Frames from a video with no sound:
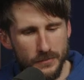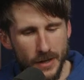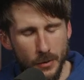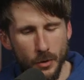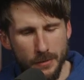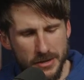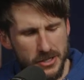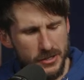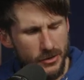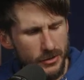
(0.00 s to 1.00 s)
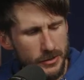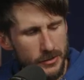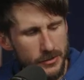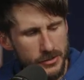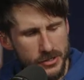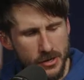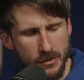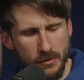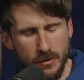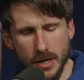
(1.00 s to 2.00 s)
what I mentioned earlier in the
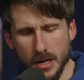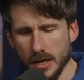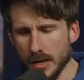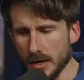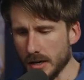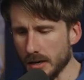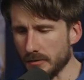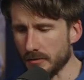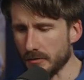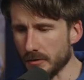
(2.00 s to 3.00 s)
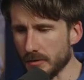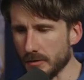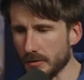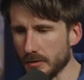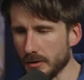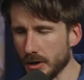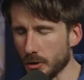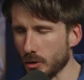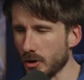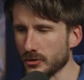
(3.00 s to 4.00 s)
show, of
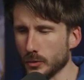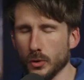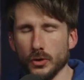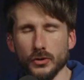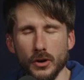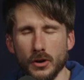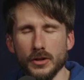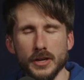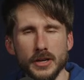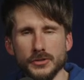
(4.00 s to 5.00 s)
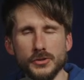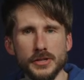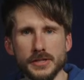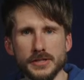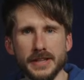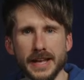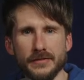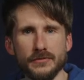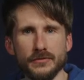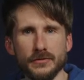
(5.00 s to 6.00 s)
across the world, all the countries that
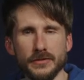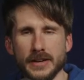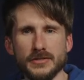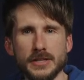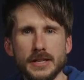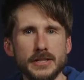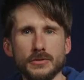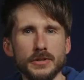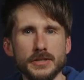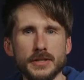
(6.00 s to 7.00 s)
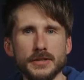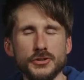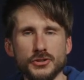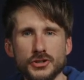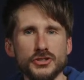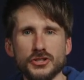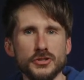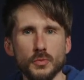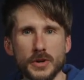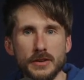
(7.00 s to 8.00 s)
have that have seen his only son just
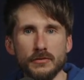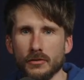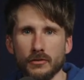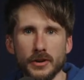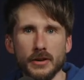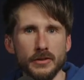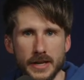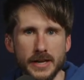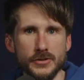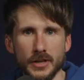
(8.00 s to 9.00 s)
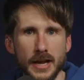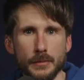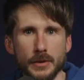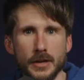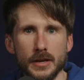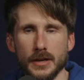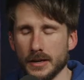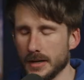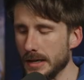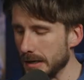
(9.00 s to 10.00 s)
this week for free on the Angel app.
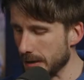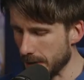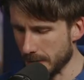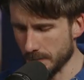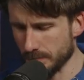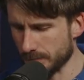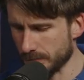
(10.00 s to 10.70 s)
Um,